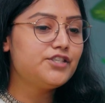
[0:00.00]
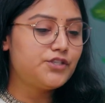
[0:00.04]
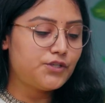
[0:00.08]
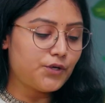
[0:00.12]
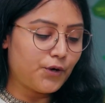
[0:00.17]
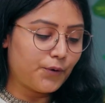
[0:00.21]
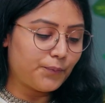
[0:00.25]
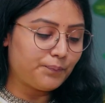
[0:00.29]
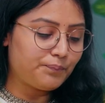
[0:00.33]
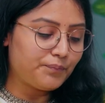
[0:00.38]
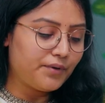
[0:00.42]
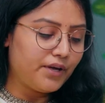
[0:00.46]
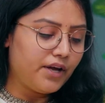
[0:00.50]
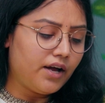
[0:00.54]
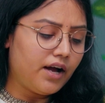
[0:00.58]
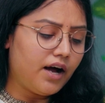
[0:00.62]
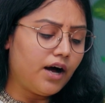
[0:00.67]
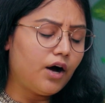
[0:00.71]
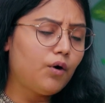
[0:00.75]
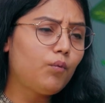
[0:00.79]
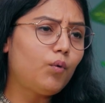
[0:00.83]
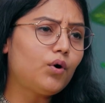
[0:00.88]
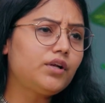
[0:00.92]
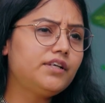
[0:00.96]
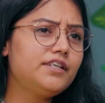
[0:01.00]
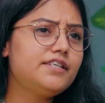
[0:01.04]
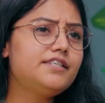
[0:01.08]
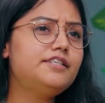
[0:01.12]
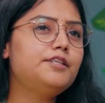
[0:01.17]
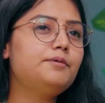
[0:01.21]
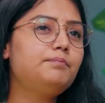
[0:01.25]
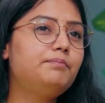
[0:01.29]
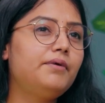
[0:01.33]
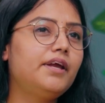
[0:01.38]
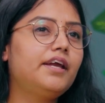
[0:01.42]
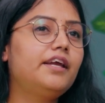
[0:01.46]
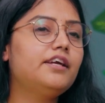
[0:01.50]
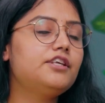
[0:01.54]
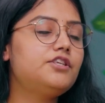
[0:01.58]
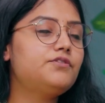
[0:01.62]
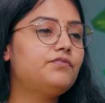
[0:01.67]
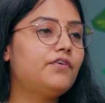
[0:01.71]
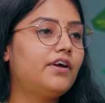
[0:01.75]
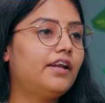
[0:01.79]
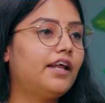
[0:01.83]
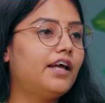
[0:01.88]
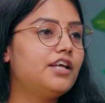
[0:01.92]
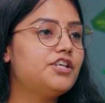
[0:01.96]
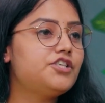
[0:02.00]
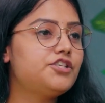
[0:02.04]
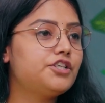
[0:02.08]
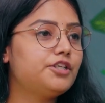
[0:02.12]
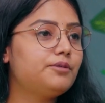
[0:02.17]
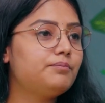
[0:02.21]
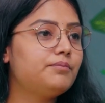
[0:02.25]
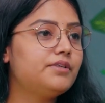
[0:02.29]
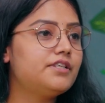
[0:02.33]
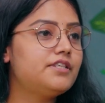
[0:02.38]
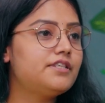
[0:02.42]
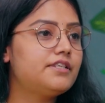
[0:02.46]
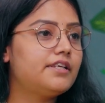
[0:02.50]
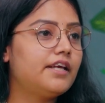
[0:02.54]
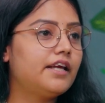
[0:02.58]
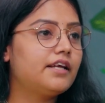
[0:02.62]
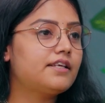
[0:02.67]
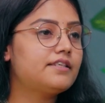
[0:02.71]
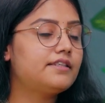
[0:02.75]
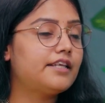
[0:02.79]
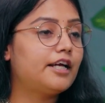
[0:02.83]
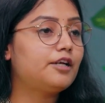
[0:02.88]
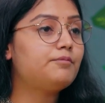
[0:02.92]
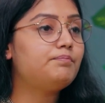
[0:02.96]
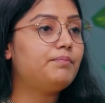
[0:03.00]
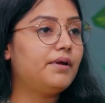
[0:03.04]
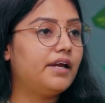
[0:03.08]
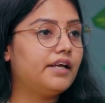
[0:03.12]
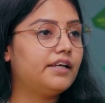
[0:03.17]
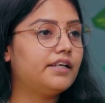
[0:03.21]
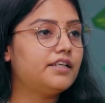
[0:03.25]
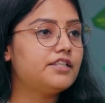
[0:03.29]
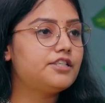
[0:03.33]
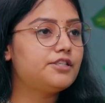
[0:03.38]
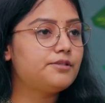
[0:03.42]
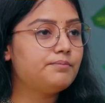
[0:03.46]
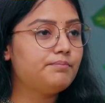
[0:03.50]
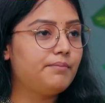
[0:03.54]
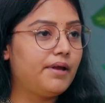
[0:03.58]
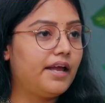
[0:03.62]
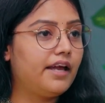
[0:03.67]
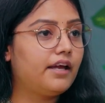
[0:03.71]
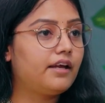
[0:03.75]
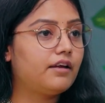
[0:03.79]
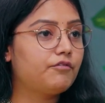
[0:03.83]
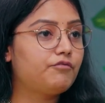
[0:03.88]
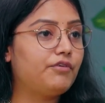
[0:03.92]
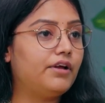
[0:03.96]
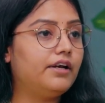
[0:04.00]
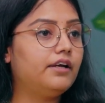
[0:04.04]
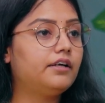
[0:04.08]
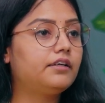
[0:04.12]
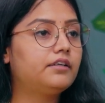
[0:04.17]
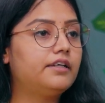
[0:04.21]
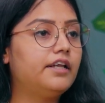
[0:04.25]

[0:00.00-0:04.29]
So, what is the biggest financial mistakes that parents make when